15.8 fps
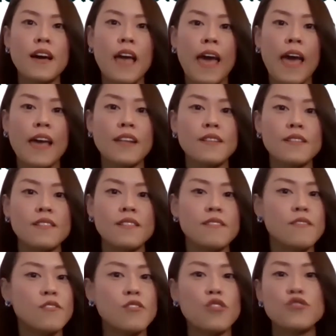And
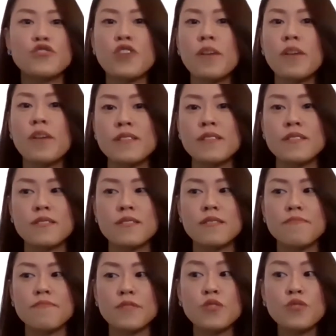your job
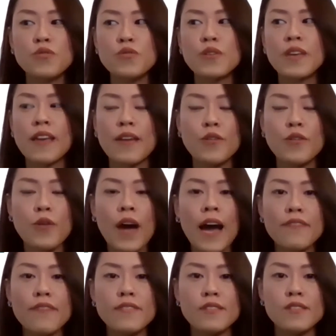is, you
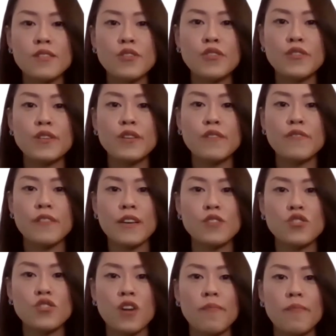have the security of
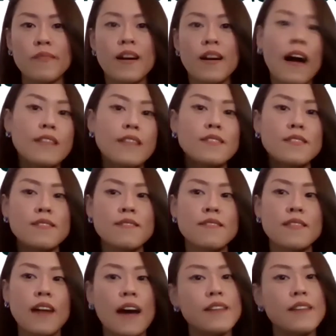that job
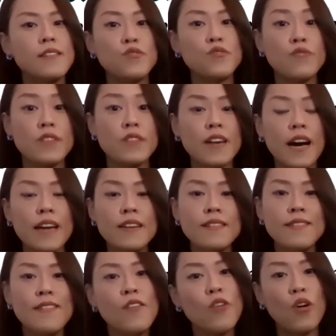until either you retire
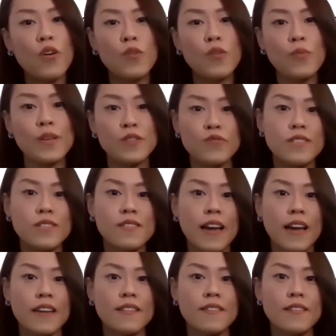or when you
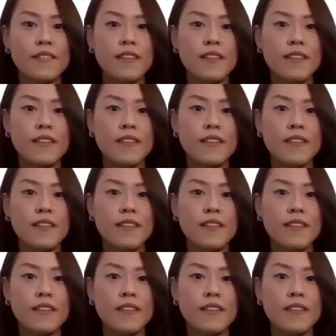resign.